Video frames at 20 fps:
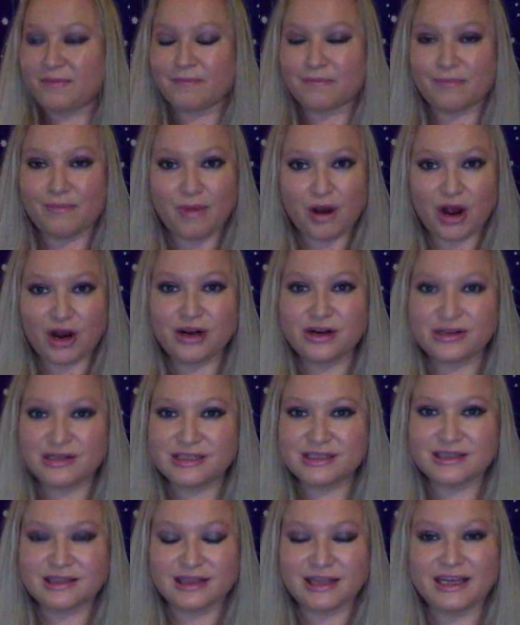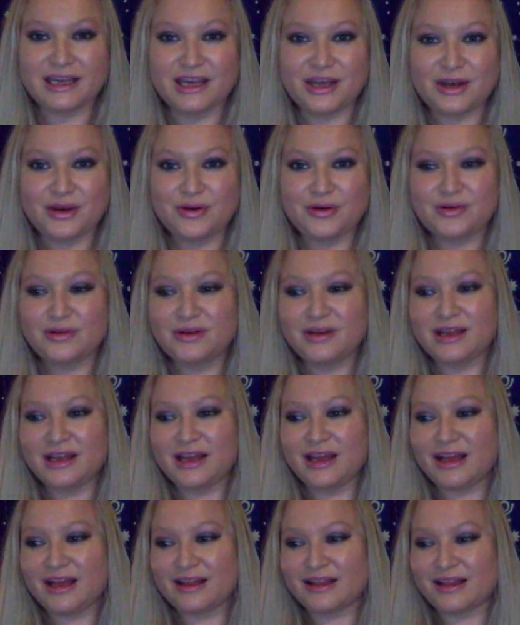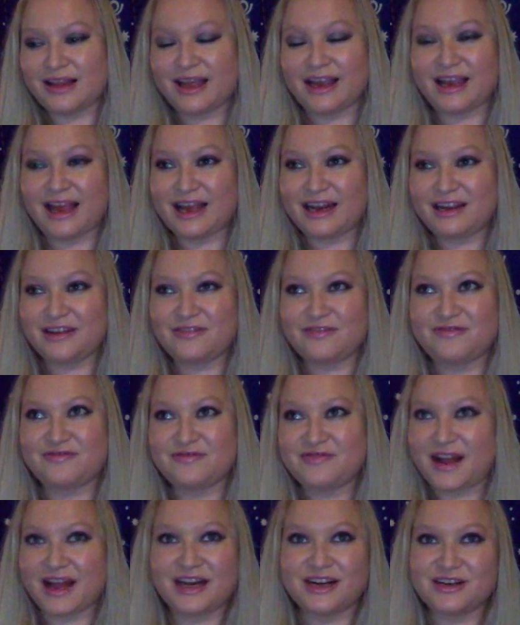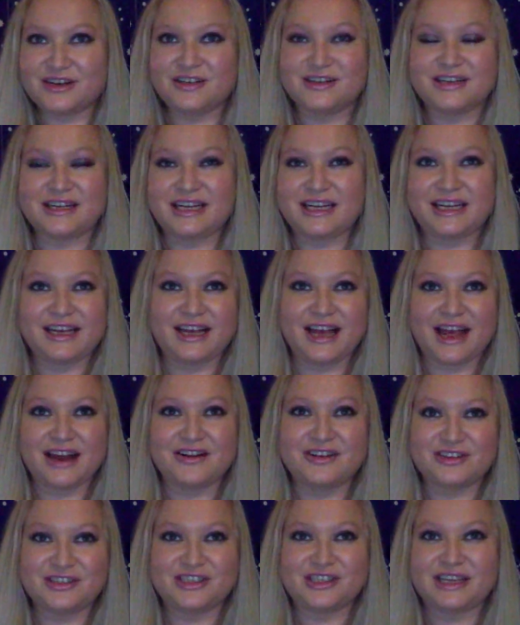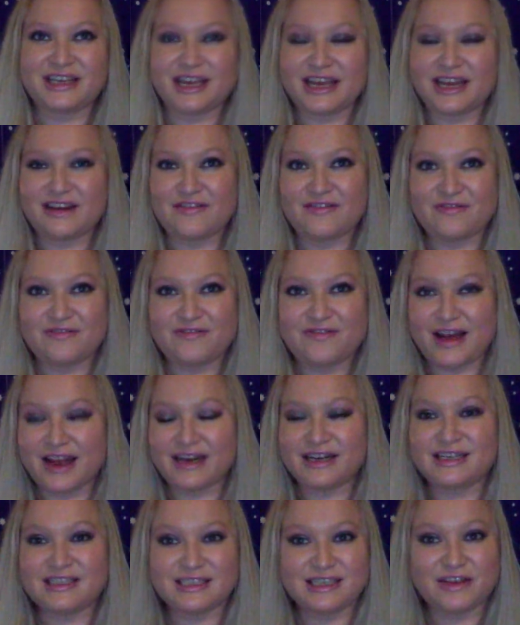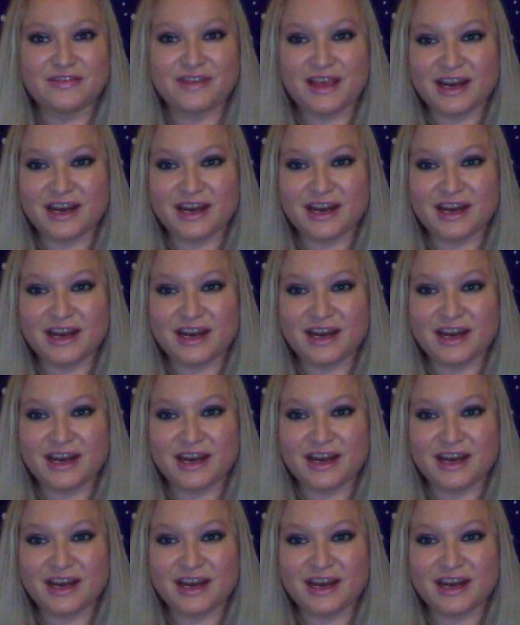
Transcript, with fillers: Mars in Leo, like any fiery energy, can find itself